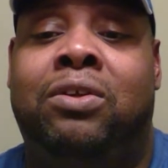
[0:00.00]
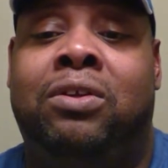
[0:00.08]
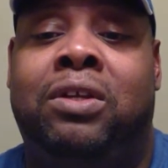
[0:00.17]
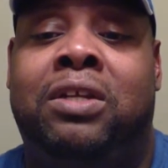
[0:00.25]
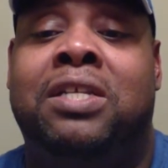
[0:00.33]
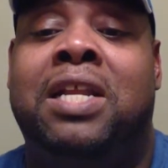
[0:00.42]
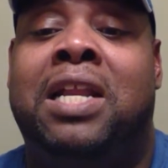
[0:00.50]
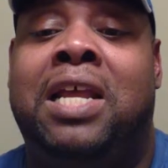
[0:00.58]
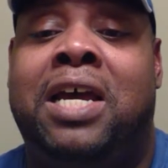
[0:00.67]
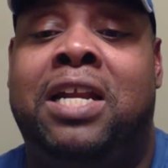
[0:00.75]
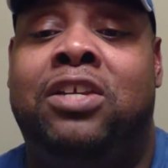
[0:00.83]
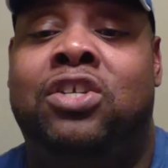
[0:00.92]
there's a
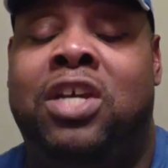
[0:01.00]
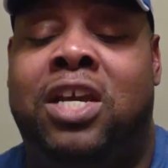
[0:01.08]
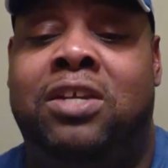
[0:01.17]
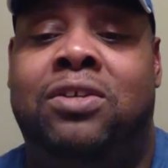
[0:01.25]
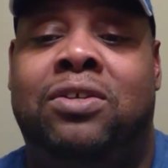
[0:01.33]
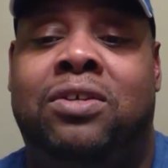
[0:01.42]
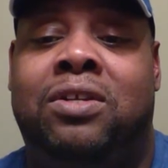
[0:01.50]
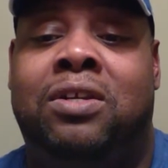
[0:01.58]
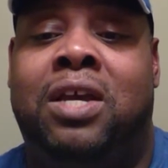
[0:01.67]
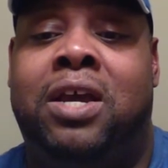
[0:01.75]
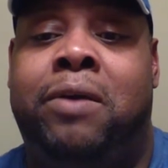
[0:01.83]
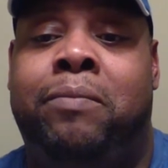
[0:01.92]
lot of
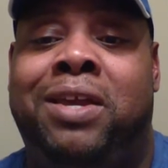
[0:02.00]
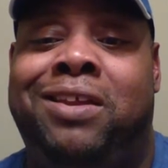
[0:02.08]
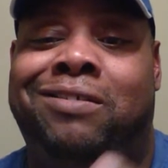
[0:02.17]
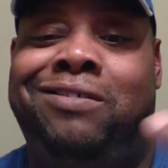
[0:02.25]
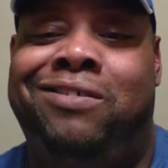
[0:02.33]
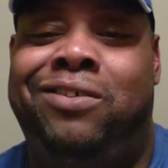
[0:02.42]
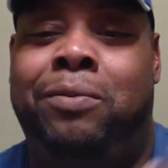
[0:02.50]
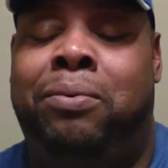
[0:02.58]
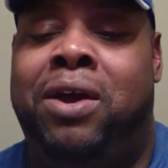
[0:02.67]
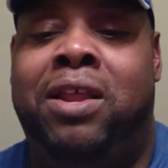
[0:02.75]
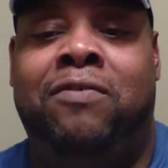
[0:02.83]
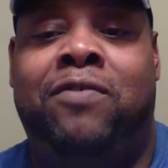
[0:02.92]
changes. And you can
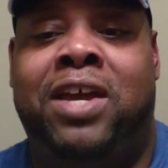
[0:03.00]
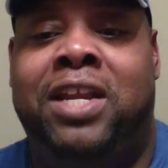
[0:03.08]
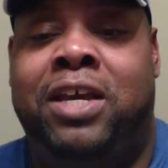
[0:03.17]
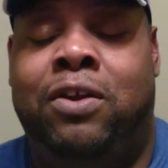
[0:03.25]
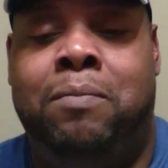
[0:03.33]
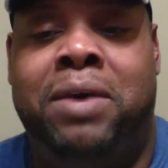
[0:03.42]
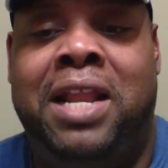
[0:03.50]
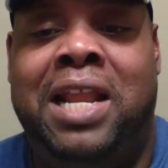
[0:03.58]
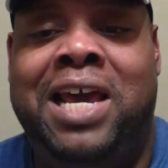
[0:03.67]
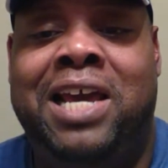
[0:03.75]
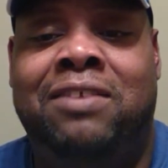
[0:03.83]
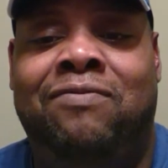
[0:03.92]
probably find out on my
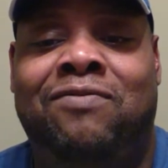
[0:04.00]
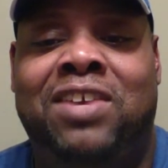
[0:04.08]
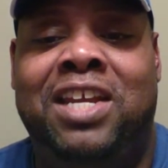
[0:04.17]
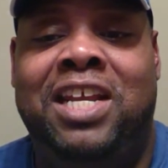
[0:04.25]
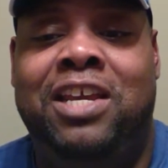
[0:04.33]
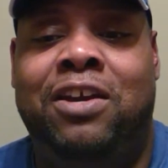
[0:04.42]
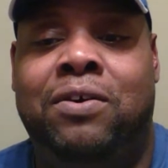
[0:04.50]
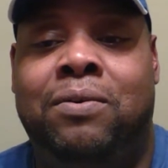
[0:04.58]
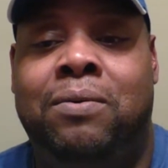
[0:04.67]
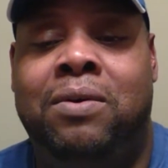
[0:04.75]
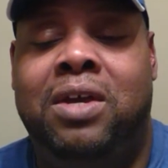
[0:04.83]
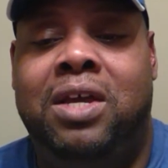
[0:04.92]
last
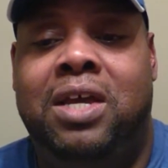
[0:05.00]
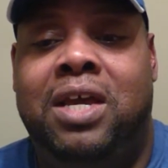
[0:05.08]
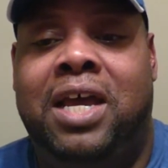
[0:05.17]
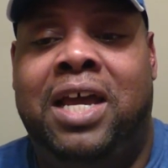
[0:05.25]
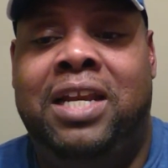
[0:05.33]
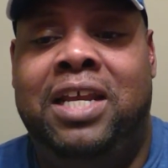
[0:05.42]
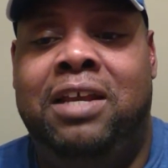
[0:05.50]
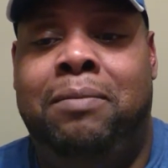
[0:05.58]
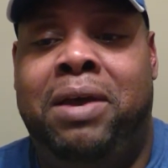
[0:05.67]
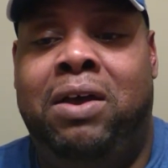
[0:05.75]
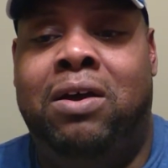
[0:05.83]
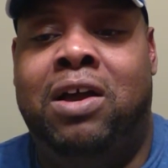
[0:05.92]
video I did
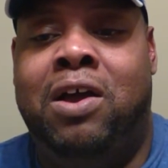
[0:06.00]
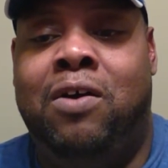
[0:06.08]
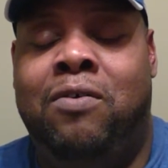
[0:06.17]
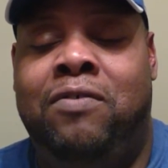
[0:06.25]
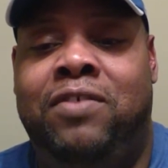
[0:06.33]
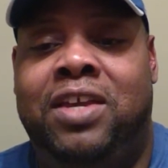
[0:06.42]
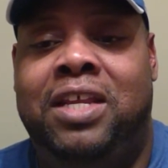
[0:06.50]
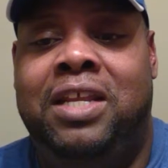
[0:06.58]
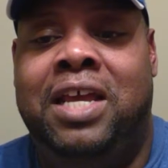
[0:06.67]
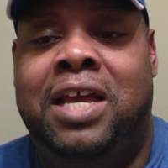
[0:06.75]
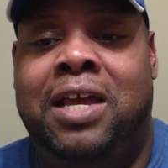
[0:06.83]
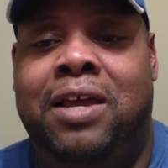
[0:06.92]
about COVID.
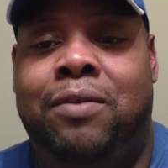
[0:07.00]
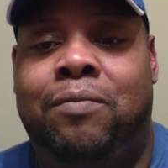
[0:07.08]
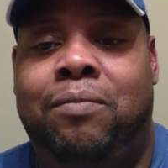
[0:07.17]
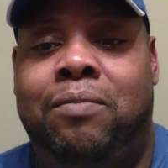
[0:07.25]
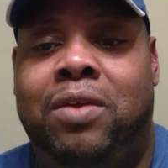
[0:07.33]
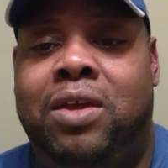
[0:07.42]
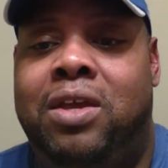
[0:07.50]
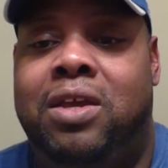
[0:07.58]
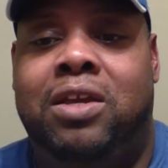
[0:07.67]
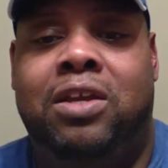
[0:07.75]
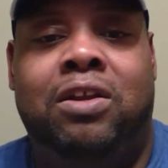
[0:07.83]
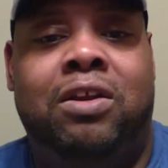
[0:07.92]

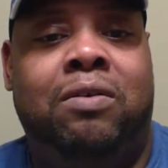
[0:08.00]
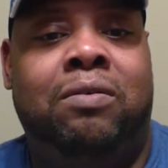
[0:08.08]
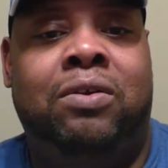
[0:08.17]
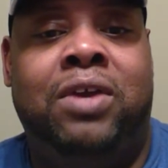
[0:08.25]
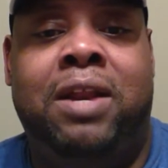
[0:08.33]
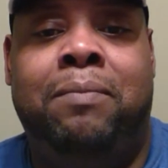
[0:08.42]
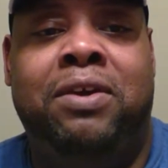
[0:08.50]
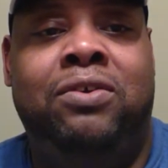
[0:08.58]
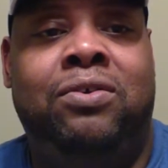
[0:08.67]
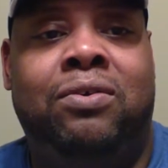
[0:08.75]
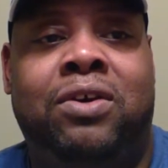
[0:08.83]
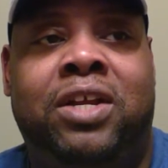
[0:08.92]
You got to make
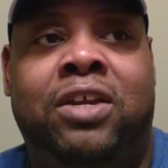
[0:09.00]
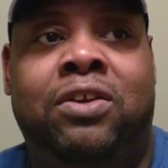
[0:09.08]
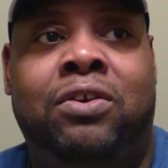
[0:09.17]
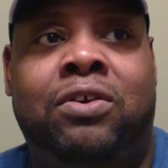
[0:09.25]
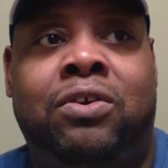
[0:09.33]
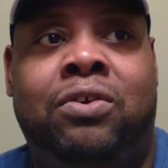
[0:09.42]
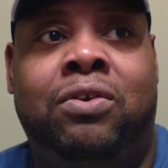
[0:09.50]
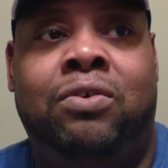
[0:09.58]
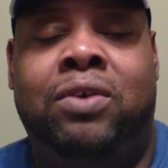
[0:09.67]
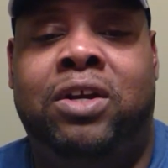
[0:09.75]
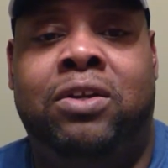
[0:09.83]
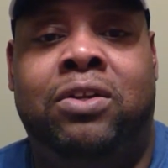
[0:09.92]
sure that you're
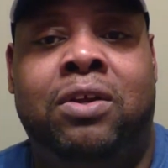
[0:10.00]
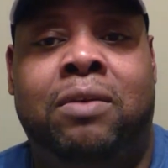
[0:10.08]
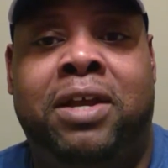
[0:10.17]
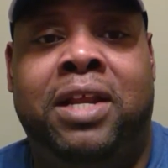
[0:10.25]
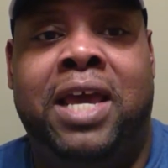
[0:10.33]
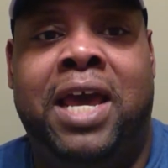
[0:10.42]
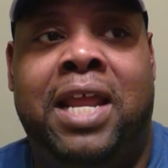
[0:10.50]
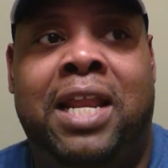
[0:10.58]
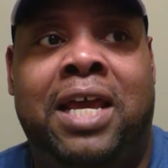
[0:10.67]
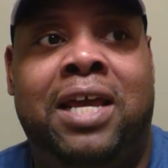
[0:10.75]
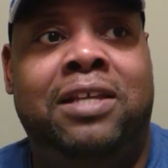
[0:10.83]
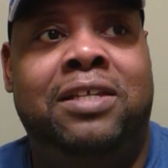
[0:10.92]
doing everything by the
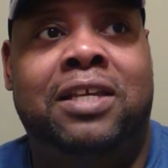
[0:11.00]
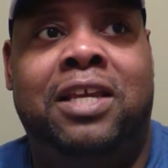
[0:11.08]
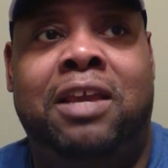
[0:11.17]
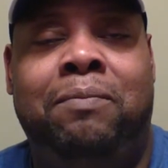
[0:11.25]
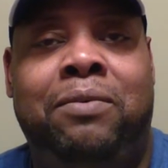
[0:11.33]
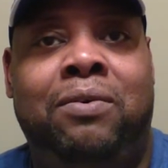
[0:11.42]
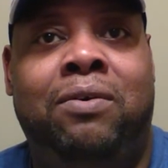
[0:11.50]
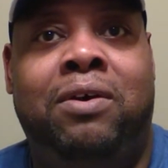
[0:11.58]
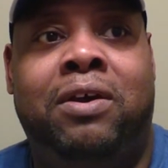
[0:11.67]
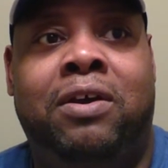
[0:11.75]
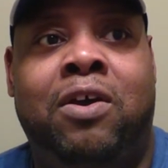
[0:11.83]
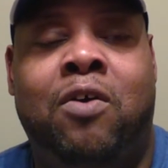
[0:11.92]
guidelines and keep you
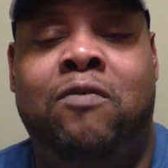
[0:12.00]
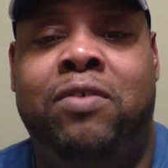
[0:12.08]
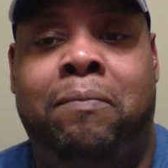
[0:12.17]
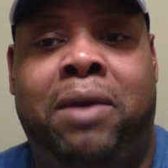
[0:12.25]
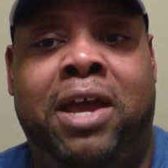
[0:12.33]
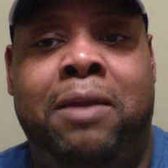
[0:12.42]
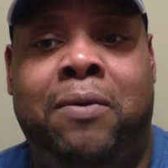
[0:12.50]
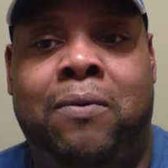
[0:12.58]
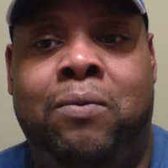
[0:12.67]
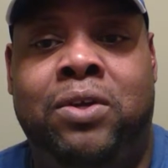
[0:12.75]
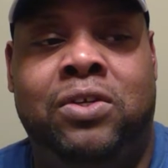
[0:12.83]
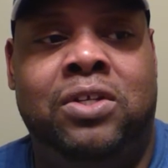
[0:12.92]
a COVID
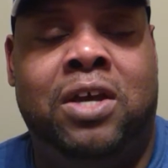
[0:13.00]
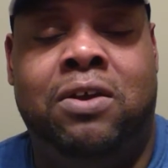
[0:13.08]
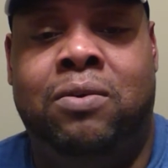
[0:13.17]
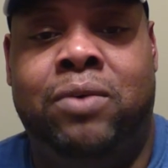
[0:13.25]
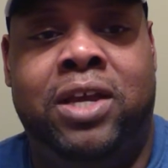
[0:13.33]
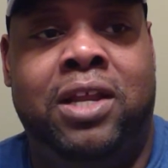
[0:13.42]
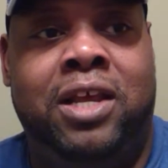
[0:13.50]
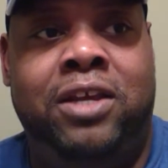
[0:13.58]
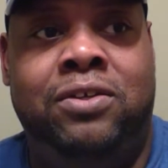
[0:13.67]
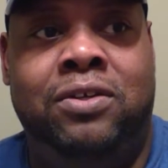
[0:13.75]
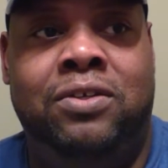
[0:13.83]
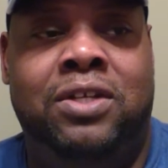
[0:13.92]
Bible, which is all the
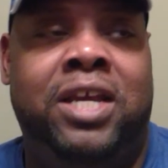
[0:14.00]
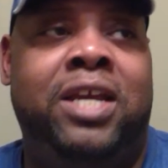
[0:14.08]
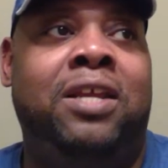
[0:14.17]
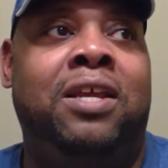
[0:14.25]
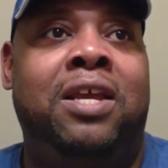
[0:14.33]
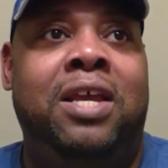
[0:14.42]
regulations that